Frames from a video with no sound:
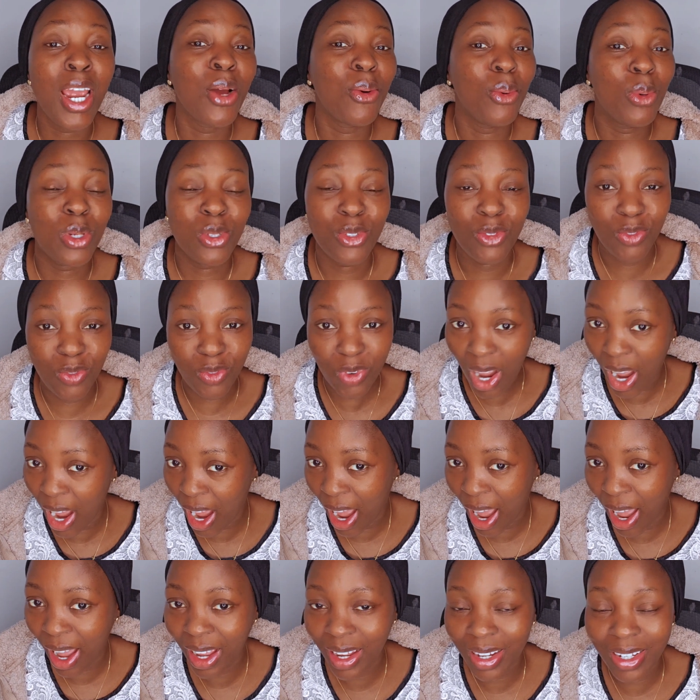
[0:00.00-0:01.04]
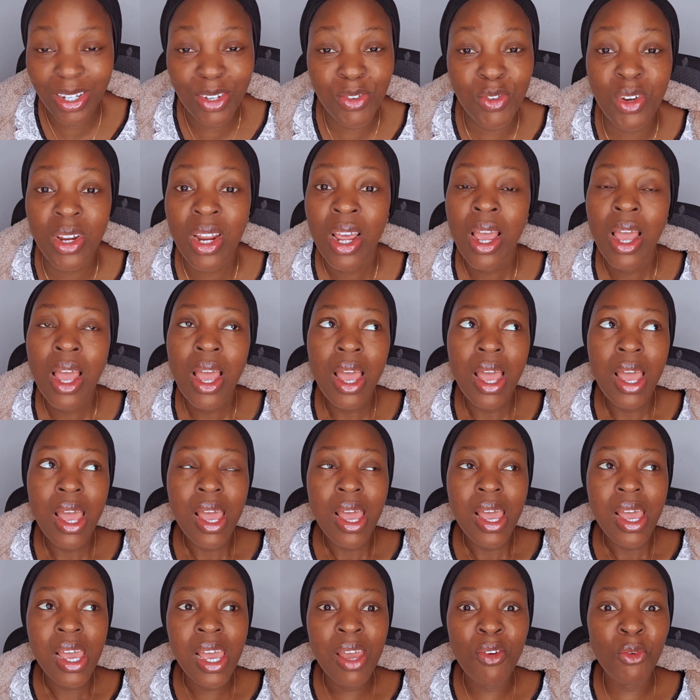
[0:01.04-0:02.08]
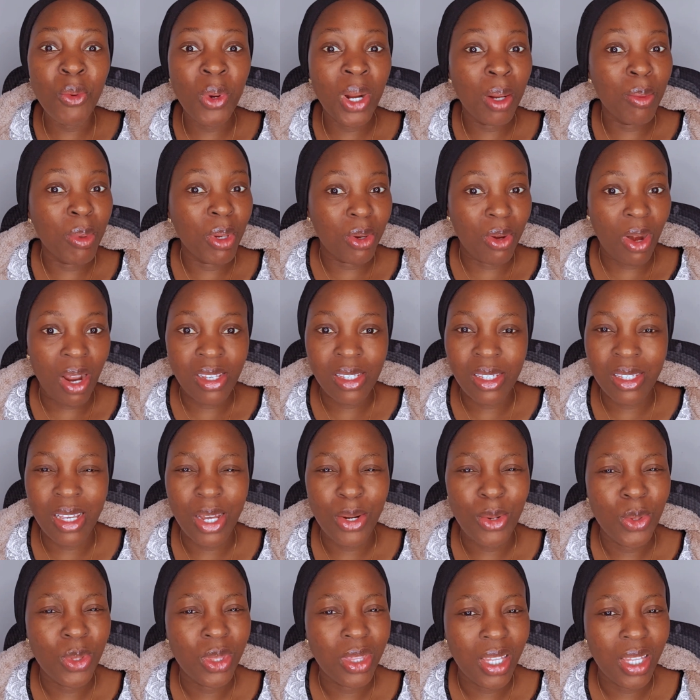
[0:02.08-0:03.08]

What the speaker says: It was far. Even when I'm in crisis,